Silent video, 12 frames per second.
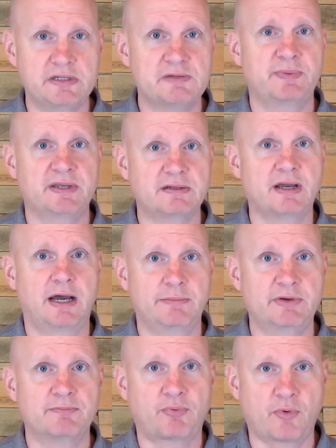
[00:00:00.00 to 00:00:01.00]
spend time
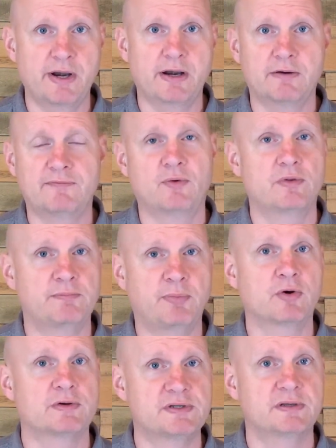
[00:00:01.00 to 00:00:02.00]
in prayer for the
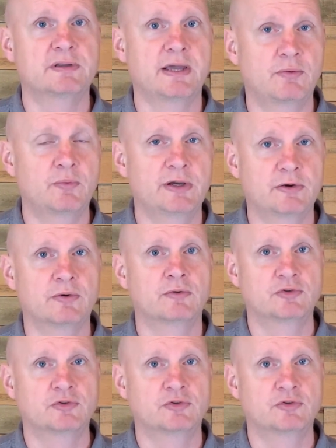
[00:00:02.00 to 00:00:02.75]
person that we are